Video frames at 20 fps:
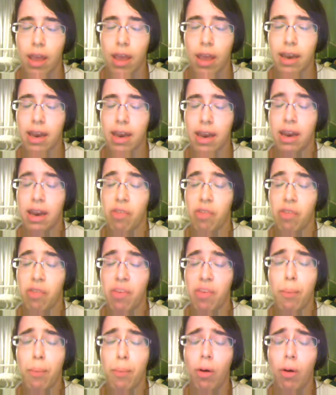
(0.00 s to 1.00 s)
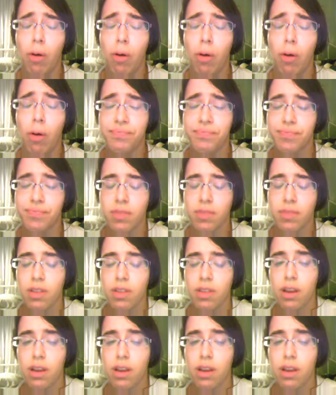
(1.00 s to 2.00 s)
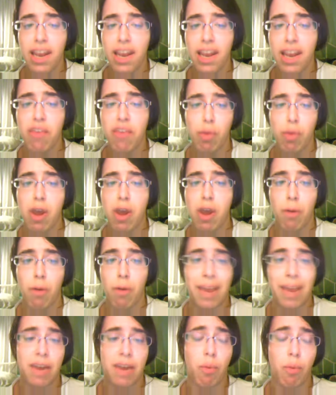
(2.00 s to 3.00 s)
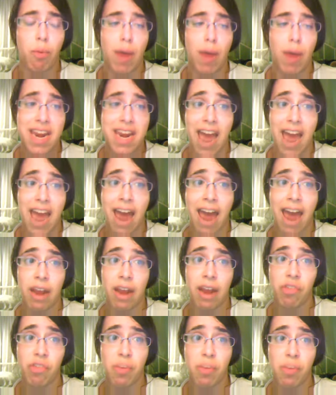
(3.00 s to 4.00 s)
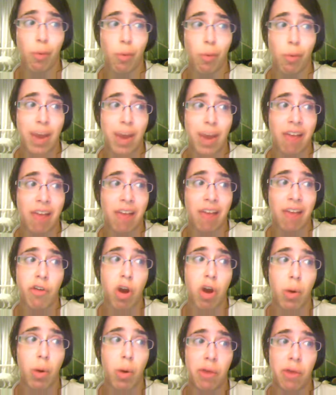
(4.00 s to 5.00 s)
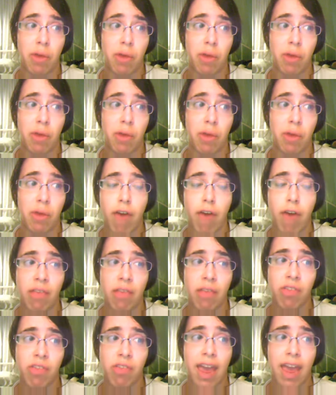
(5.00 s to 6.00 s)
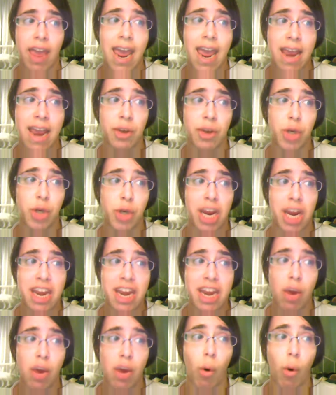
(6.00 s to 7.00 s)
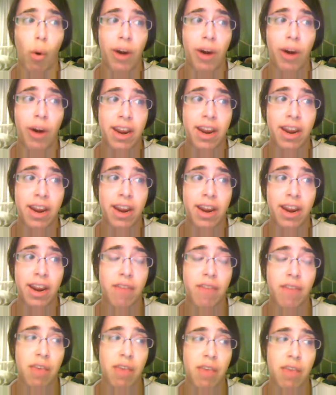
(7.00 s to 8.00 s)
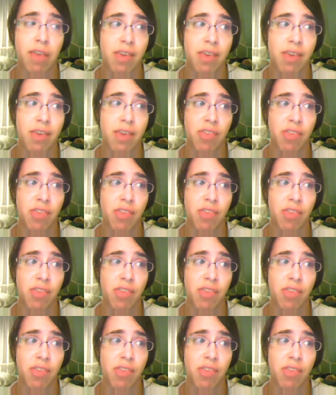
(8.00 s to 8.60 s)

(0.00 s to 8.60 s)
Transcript: the simple, Lise Wheel made the point that a simple yes or no would have sufficed, and J.D. Gordon could have easily said,